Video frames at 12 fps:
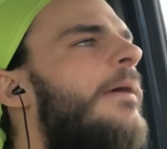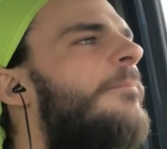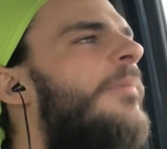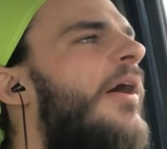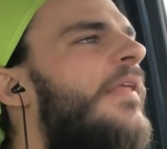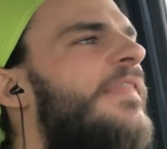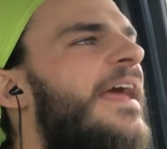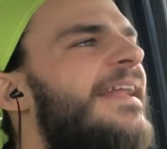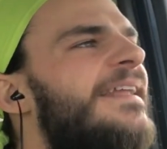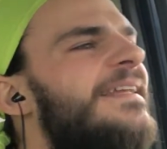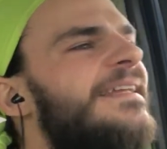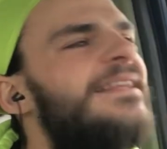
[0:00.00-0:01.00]
But they
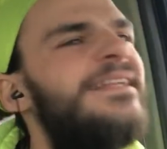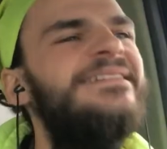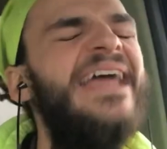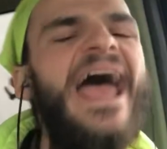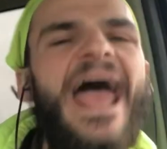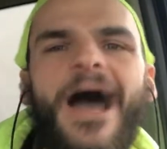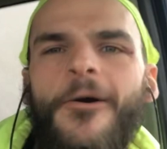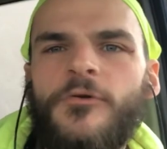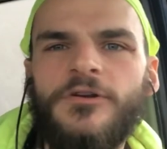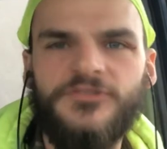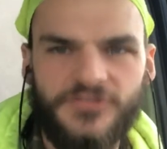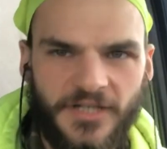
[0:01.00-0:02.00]
didn't need the
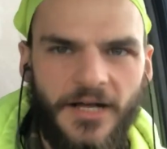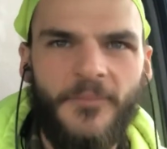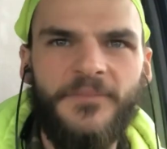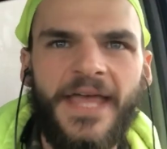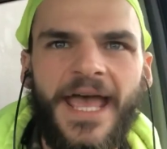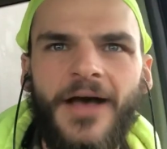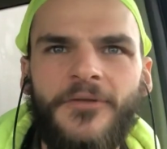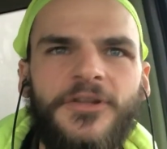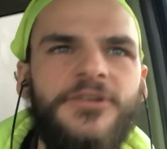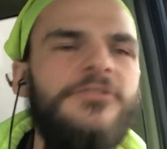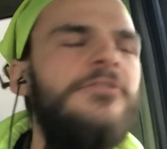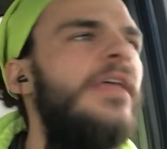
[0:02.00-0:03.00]
towers to come down to
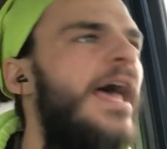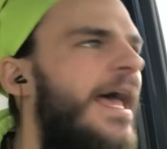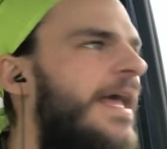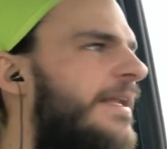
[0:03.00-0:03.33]
do that,